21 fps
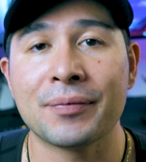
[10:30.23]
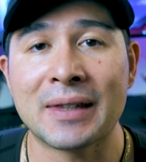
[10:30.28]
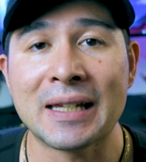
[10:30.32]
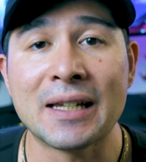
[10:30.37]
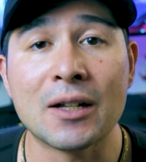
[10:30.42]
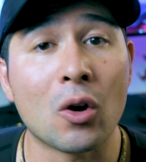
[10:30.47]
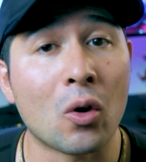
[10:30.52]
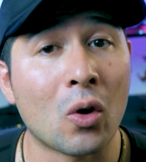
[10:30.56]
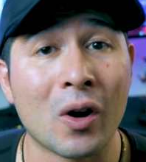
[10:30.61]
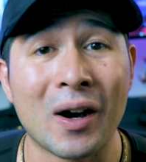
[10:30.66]

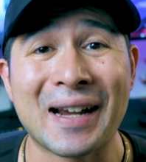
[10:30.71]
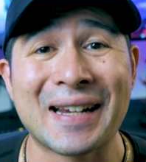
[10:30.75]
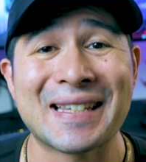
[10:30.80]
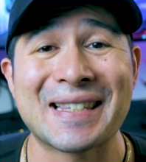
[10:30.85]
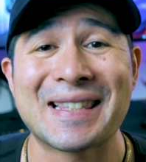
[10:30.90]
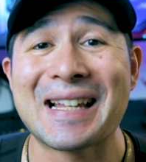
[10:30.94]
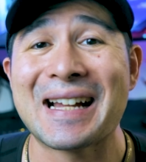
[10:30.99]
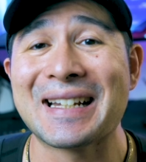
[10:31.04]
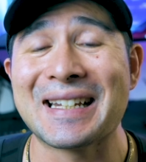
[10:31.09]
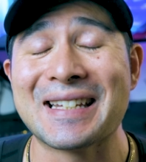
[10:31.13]
the
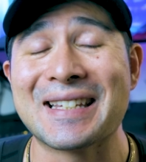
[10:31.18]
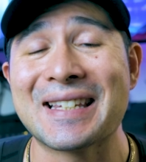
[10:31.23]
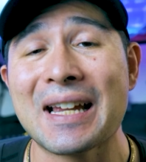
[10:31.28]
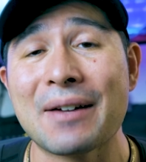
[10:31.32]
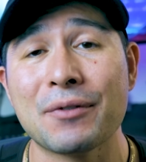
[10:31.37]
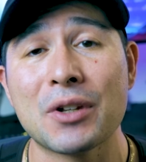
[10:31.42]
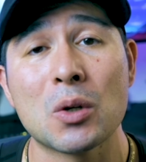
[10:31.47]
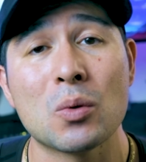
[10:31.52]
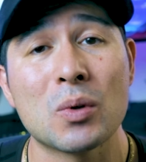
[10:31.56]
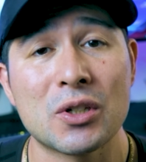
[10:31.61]
RX
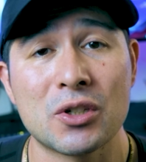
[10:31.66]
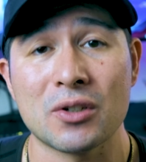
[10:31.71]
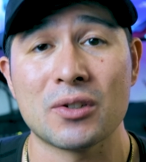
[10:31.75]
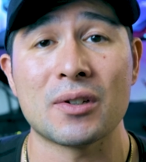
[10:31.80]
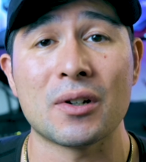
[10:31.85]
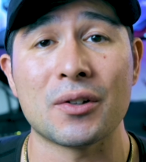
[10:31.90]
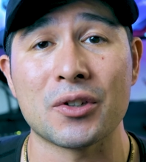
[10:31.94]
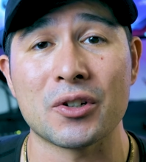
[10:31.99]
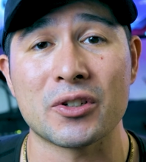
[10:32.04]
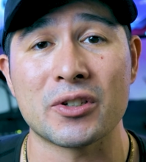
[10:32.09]
9070, which is
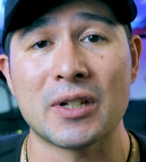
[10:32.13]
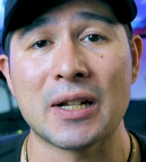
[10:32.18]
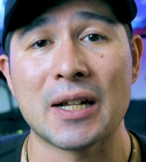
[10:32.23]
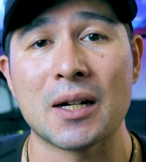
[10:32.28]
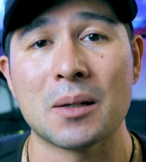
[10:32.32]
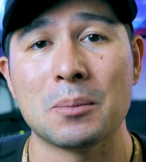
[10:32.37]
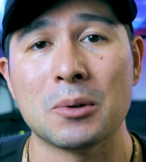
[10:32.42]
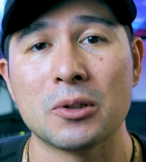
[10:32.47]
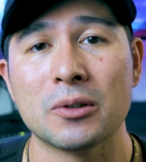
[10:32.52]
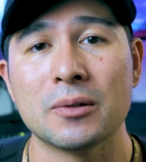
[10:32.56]

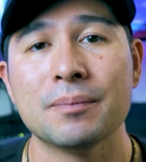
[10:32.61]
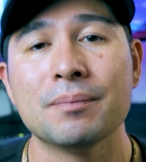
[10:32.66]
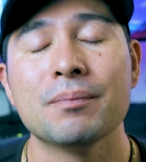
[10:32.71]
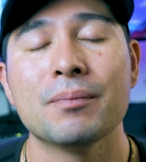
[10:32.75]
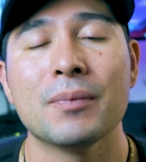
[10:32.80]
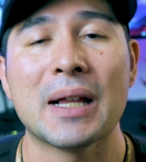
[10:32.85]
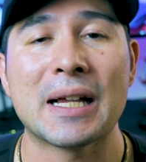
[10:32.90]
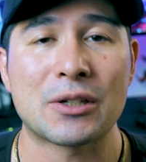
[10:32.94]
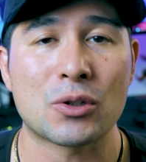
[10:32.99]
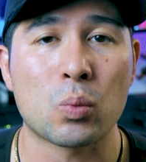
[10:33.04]
understandable,
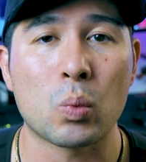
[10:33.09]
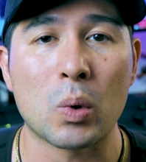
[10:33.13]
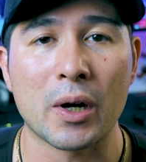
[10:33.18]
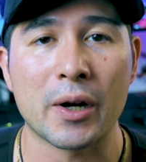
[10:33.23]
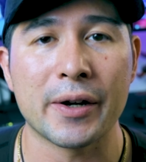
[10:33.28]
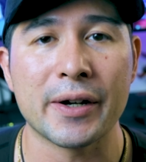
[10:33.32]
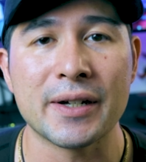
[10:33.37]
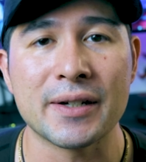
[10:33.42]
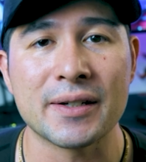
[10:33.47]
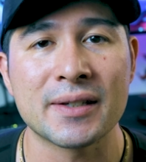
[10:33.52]
less
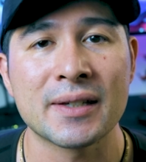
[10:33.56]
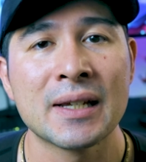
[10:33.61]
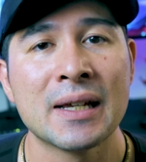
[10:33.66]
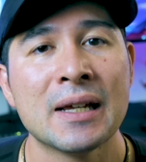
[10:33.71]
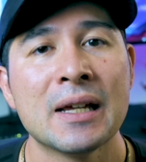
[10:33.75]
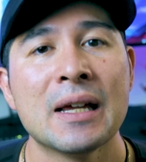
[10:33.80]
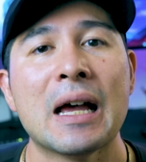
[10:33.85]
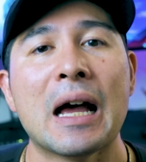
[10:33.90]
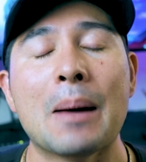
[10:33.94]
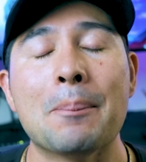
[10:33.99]
worries
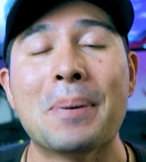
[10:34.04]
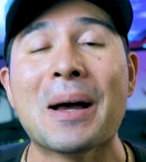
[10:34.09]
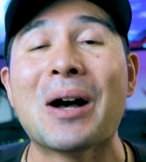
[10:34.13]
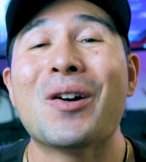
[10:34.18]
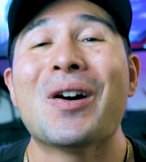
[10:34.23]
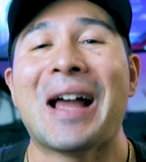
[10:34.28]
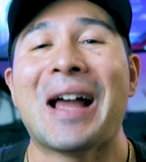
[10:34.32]
about